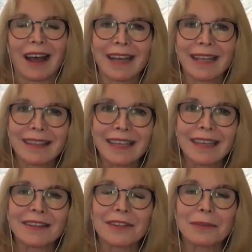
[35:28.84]
I
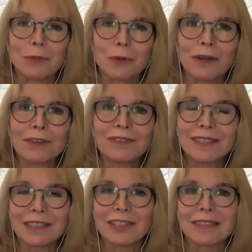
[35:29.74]
think that the more
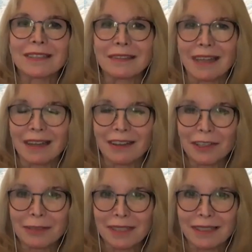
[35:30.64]
physicians
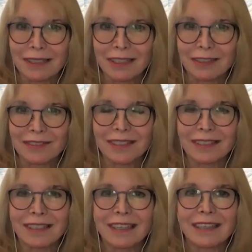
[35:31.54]
allow
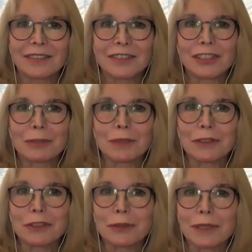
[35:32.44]
themselves to
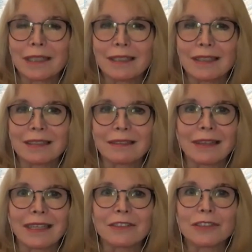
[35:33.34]
be treated
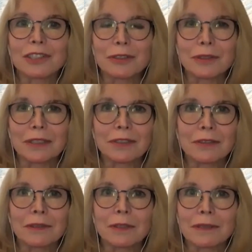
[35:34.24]
like children
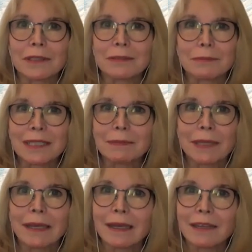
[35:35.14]
who are going to
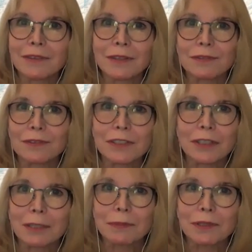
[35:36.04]
misbehave at the
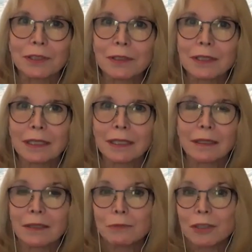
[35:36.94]
first
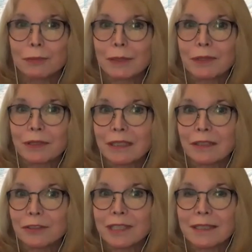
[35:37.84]
opportunity, then the more people are
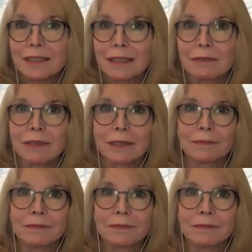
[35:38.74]
going to treat us that way.